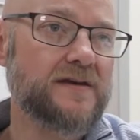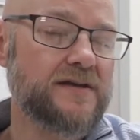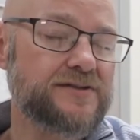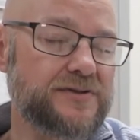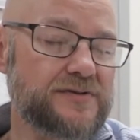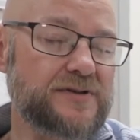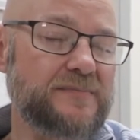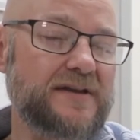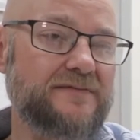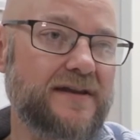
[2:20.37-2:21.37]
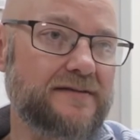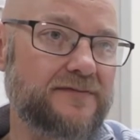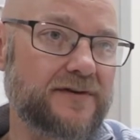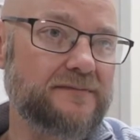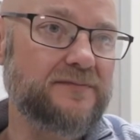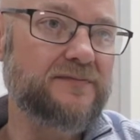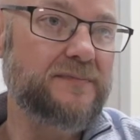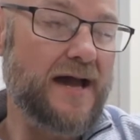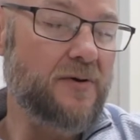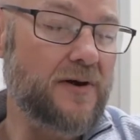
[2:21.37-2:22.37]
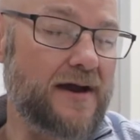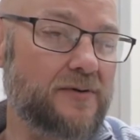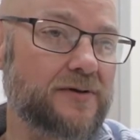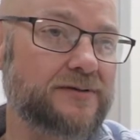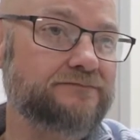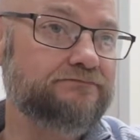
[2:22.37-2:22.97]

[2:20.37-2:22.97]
Students are benefiting from power hour